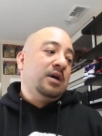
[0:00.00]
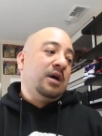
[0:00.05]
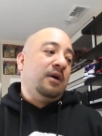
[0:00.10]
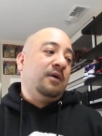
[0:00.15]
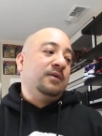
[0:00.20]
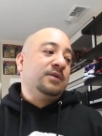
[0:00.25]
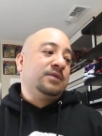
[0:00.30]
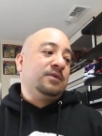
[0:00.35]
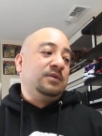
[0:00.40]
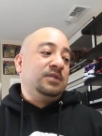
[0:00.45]

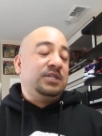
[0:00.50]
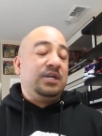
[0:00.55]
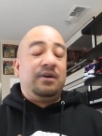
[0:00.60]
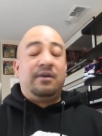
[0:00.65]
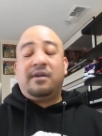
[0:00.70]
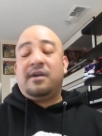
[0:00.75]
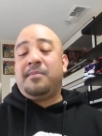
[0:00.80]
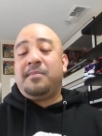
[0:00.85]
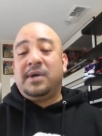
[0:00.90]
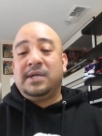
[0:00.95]
I'll also share
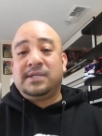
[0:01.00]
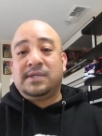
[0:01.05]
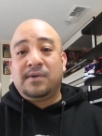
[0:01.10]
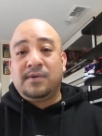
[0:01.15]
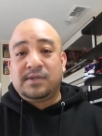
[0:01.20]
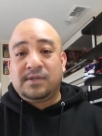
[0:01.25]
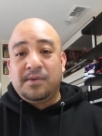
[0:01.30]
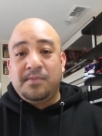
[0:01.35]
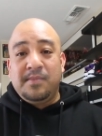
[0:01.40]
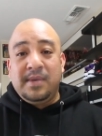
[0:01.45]
it on my
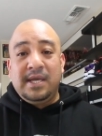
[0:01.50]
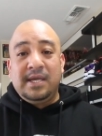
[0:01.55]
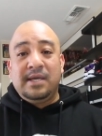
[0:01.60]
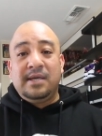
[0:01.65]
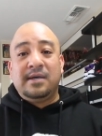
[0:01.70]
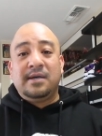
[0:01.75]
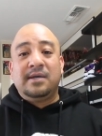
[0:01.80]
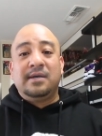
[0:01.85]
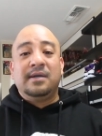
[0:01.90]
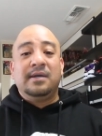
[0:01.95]
social
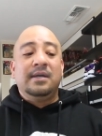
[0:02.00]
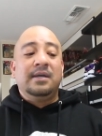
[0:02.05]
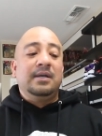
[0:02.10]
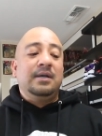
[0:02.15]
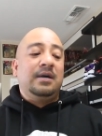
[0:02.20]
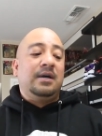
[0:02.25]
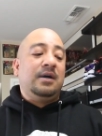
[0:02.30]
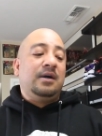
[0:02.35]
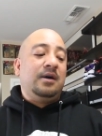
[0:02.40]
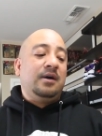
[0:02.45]
media.
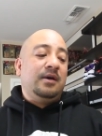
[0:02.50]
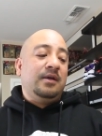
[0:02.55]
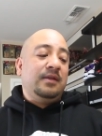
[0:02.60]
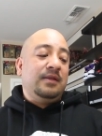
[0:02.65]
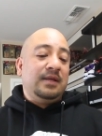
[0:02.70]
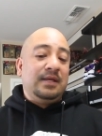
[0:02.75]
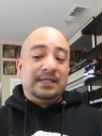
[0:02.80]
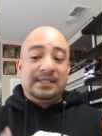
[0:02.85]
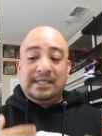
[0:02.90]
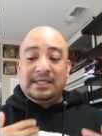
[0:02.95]
Uh,
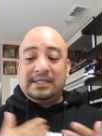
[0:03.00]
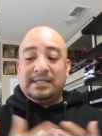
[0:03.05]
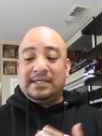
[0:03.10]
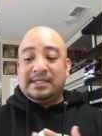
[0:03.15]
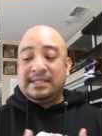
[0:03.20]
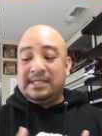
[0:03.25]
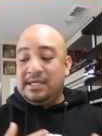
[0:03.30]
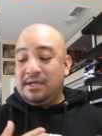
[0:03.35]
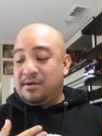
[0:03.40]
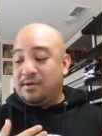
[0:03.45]
this is a
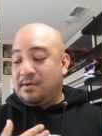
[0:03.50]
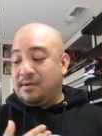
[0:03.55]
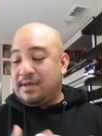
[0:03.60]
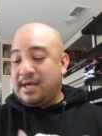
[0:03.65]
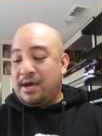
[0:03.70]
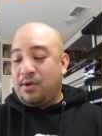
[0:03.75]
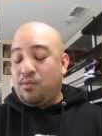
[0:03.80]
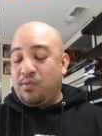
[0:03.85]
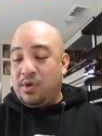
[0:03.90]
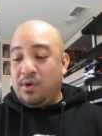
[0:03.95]
sneaker
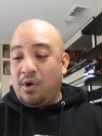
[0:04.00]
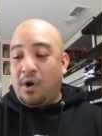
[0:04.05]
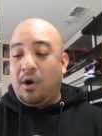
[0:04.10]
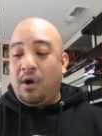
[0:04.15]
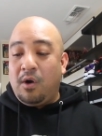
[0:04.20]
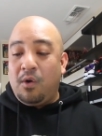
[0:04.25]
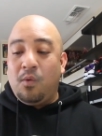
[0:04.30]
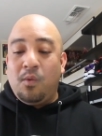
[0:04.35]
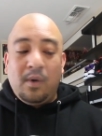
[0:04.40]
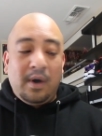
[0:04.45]
that we
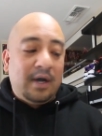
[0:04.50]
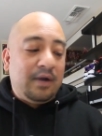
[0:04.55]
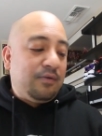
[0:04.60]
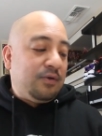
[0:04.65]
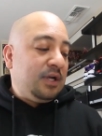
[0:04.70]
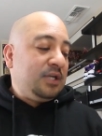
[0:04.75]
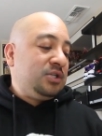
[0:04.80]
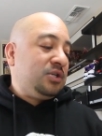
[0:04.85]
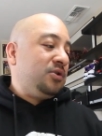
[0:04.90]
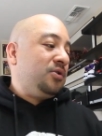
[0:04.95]
all want
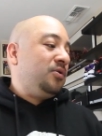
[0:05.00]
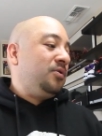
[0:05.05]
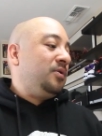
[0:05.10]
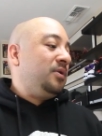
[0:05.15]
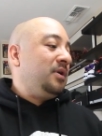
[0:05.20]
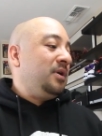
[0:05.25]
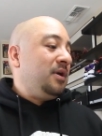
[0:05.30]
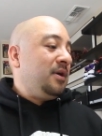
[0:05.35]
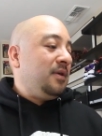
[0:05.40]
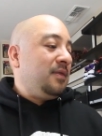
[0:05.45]

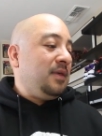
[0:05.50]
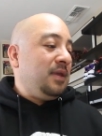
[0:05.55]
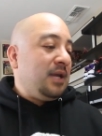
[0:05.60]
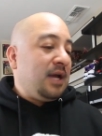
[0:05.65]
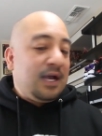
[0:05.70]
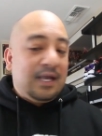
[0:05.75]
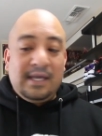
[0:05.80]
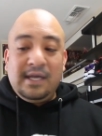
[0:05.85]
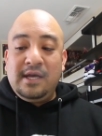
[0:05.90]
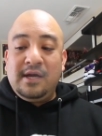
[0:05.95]
retroed, the
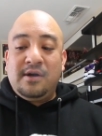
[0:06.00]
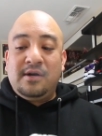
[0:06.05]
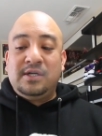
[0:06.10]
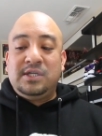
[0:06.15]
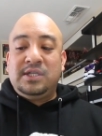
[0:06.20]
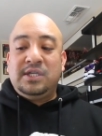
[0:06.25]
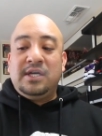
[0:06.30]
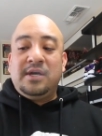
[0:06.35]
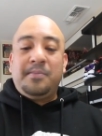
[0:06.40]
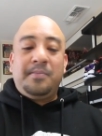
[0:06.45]
Nike
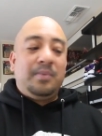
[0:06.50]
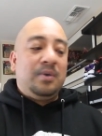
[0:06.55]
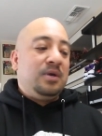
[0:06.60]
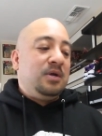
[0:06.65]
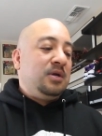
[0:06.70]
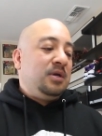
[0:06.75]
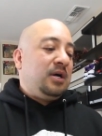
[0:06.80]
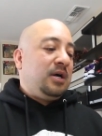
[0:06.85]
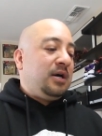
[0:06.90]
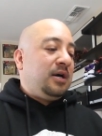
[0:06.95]
Airship.
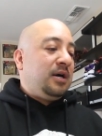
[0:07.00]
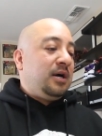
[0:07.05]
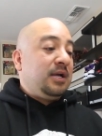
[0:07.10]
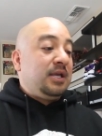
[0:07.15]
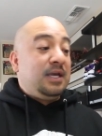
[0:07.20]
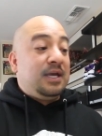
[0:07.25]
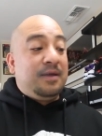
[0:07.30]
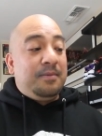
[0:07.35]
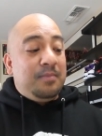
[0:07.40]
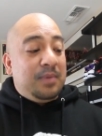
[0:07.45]
Uh,
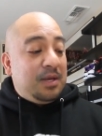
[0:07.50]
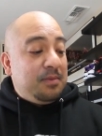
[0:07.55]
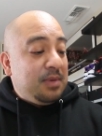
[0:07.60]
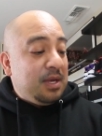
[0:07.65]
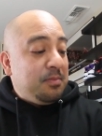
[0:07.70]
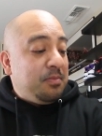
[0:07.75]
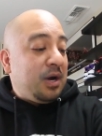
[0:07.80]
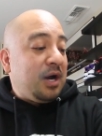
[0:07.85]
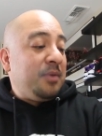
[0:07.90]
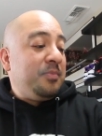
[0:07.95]
again,
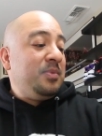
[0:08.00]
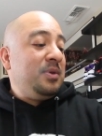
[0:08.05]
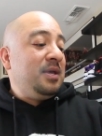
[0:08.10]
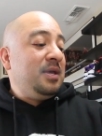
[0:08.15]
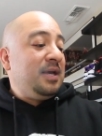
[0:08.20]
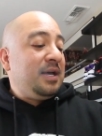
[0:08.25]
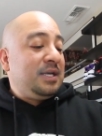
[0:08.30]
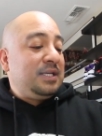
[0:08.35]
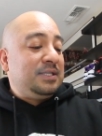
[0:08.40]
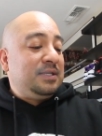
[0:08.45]

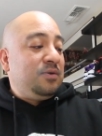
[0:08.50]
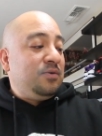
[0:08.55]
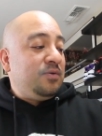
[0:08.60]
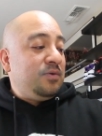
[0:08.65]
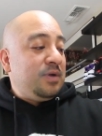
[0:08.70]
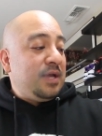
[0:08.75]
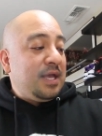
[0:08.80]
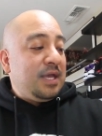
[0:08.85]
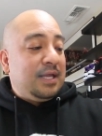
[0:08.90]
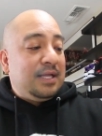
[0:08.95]
MinuteMaidPapi has
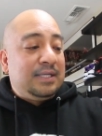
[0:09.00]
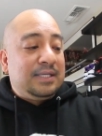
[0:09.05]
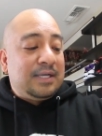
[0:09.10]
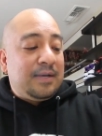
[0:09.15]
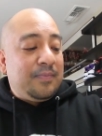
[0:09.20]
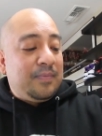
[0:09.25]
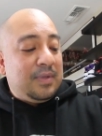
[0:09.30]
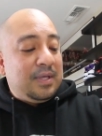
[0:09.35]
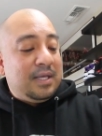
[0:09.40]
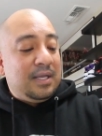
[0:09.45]
created
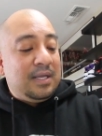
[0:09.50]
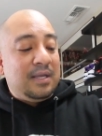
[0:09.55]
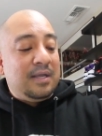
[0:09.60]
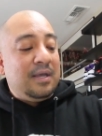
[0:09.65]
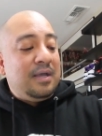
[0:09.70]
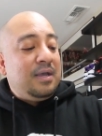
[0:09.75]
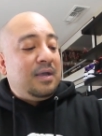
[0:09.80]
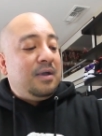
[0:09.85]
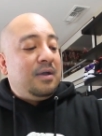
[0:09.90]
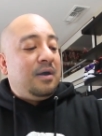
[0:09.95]
something
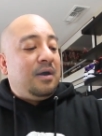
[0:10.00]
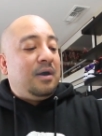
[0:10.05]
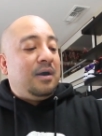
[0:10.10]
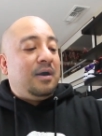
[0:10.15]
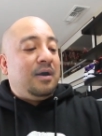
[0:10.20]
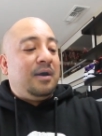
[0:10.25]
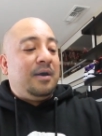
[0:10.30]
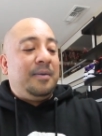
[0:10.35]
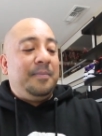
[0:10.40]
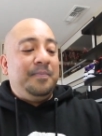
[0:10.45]

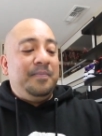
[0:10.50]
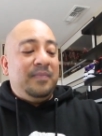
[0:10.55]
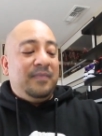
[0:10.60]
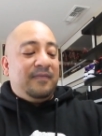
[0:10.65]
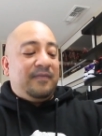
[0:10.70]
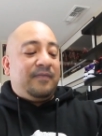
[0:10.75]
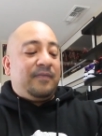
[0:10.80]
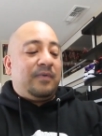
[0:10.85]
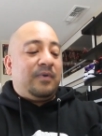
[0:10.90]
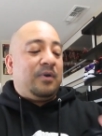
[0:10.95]
uh,
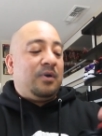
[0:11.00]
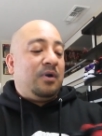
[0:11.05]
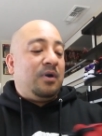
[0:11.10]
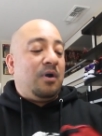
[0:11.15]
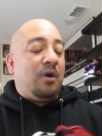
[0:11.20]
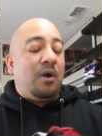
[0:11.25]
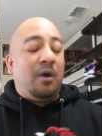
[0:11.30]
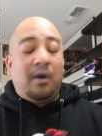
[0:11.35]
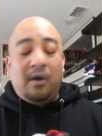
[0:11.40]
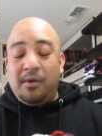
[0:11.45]
for
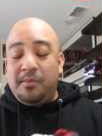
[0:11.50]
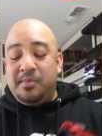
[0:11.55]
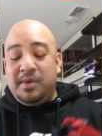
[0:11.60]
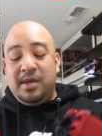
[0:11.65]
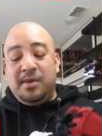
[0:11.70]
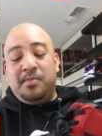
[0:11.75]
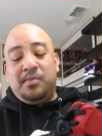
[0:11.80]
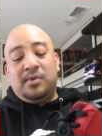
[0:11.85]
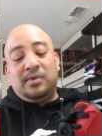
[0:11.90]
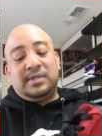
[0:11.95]
all
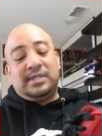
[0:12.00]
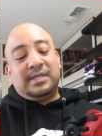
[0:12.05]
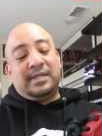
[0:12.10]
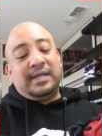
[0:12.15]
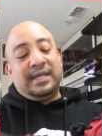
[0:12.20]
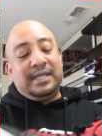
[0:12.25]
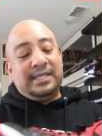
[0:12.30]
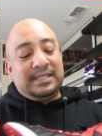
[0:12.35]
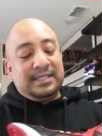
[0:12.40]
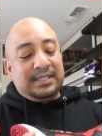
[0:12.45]
people to
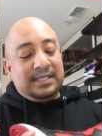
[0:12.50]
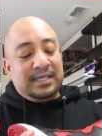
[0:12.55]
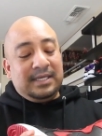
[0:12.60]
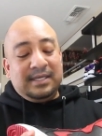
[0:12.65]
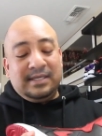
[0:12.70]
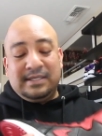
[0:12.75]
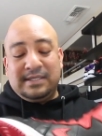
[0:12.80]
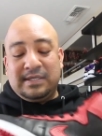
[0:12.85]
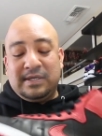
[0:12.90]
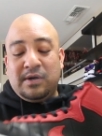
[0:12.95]
like
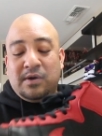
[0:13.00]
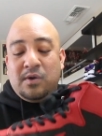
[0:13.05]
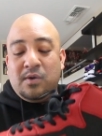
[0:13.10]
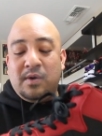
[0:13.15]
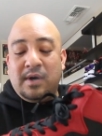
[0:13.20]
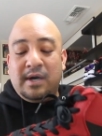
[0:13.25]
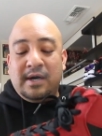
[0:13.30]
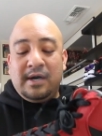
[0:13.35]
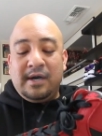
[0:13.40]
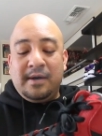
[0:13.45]
see.
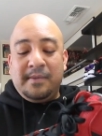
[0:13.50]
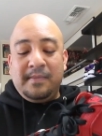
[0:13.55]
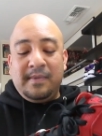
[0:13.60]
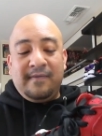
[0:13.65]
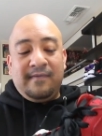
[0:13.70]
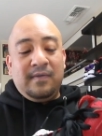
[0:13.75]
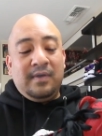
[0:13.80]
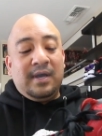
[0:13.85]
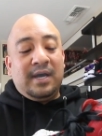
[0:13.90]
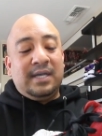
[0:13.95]
So um,
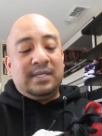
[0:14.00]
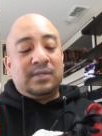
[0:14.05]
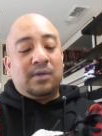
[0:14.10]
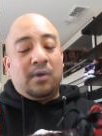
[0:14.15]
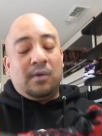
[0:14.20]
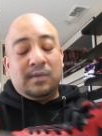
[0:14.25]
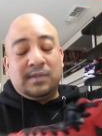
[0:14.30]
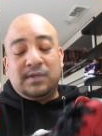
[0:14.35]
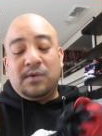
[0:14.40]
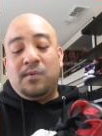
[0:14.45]
if you guys
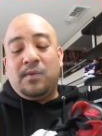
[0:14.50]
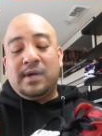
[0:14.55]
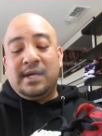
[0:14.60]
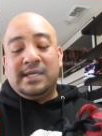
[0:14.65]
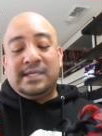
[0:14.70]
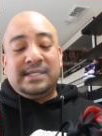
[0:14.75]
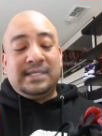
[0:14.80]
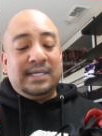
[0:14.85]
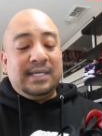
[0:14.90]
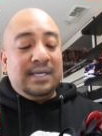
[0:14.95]
also want
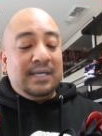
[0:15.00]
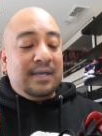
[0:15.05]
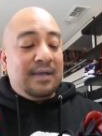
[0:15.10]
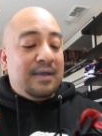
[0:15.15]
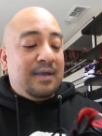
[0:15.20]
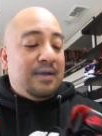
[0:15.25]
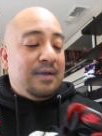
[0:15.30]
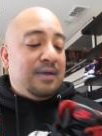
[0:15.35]
to see